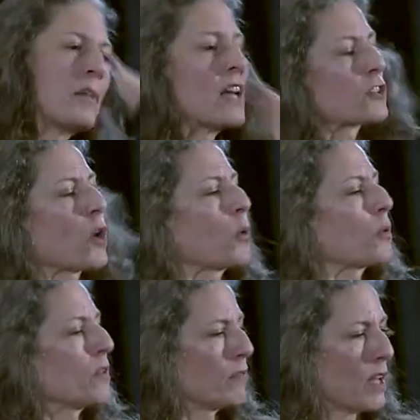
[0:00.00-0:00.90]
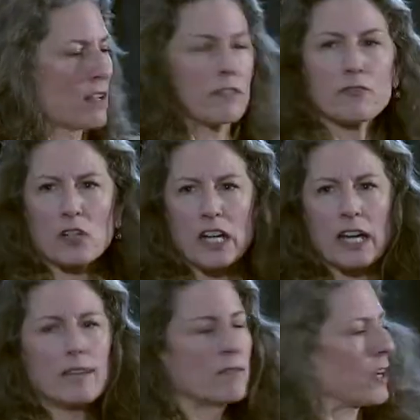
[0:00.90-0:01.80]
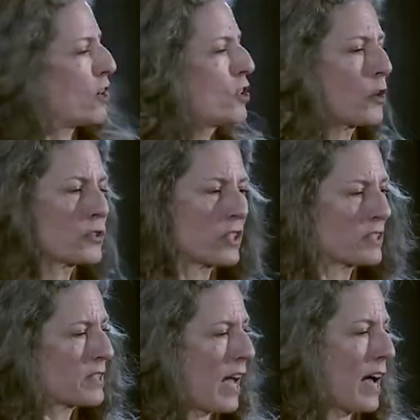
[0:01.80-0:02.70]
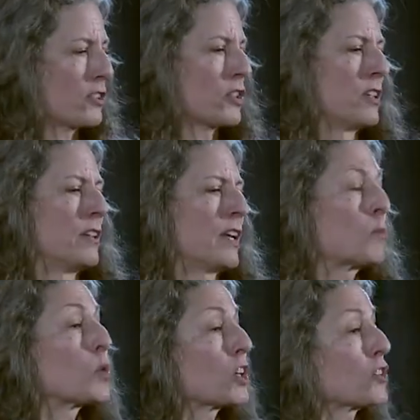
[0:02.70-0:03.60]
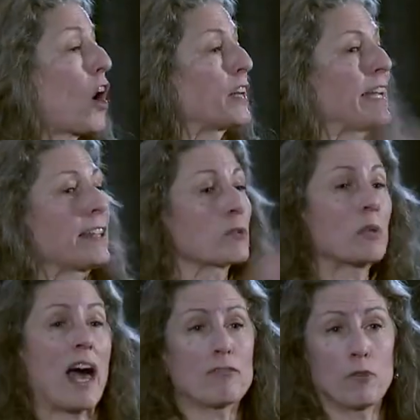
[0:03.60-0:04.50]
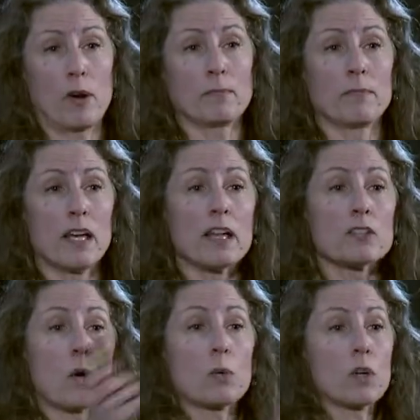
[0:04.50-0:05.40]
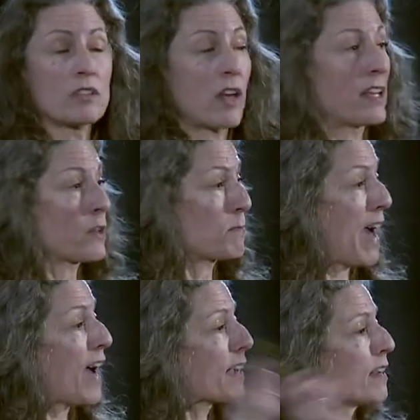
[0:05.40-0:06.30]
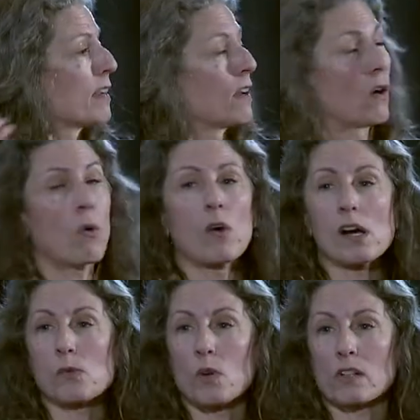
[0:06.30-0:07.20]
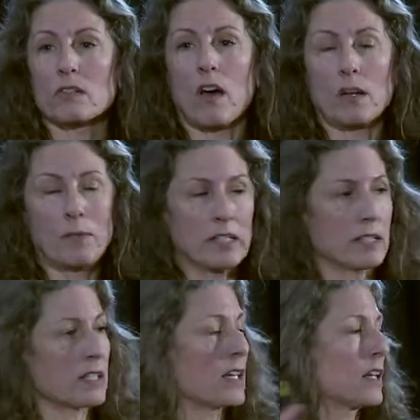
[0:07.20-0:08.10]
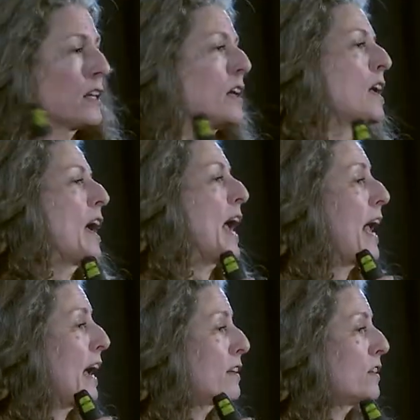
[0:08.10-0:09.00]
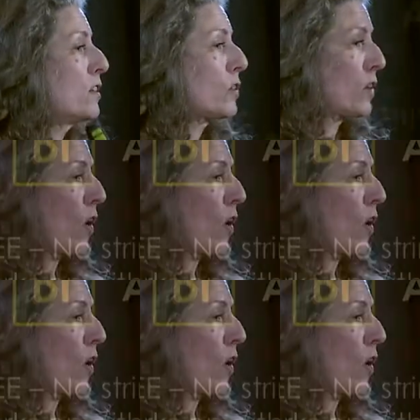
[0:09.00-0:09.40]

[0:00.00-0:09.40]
So free, there are no strings attached. It works on either platform. So it works on either Mac, or it works on a PC, and you can